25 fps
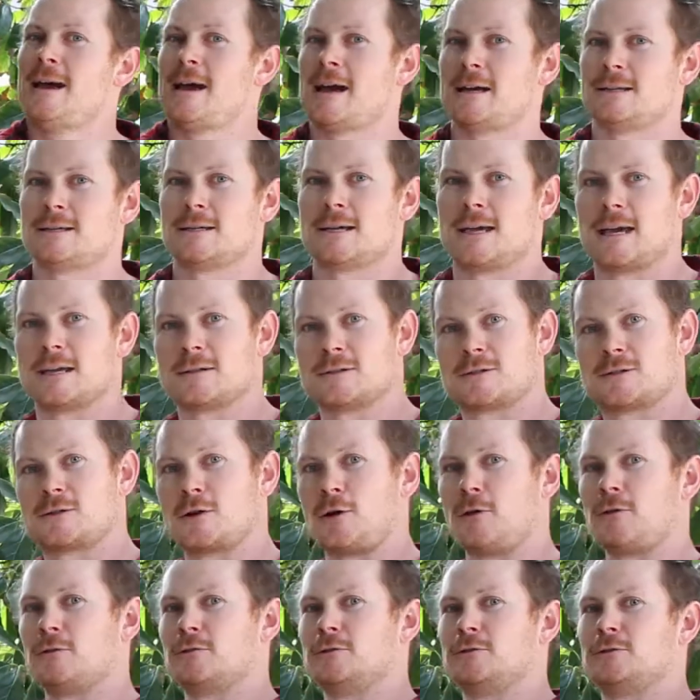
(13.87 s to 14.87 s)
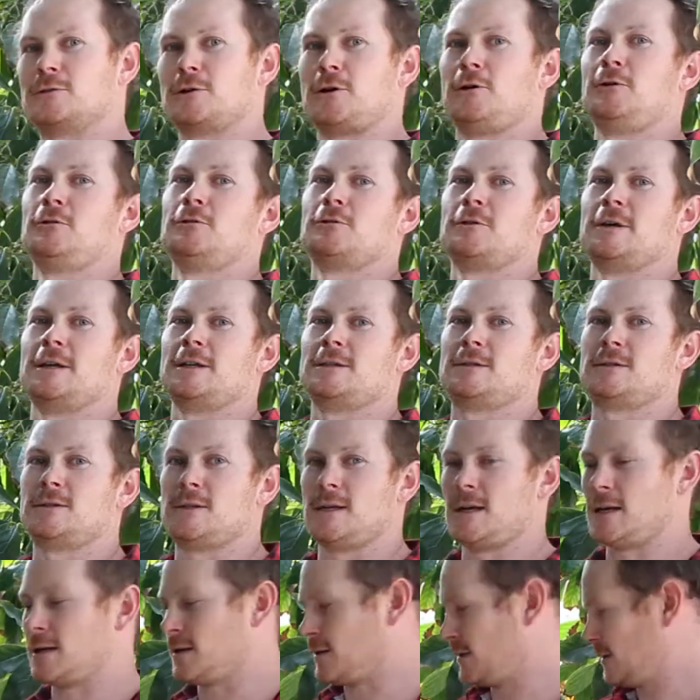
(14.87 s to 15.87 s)
As it gets taller and taller each
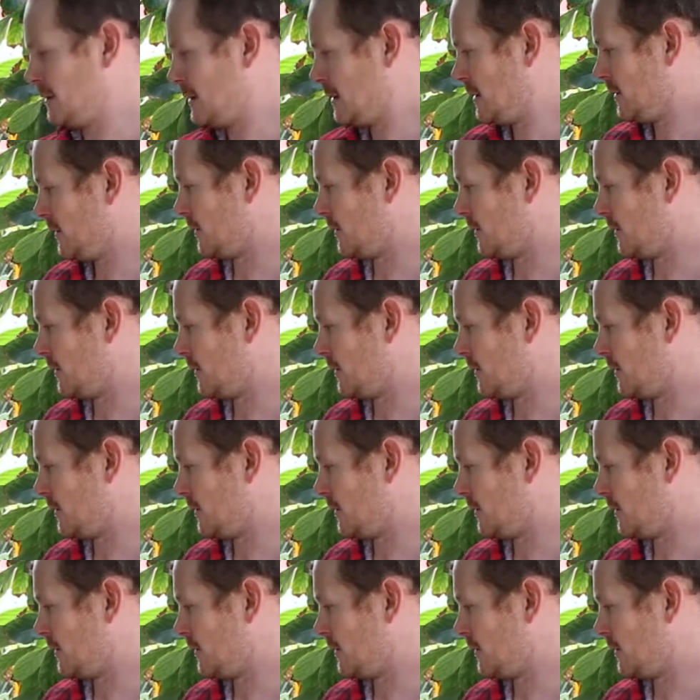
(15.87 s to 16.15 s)
year,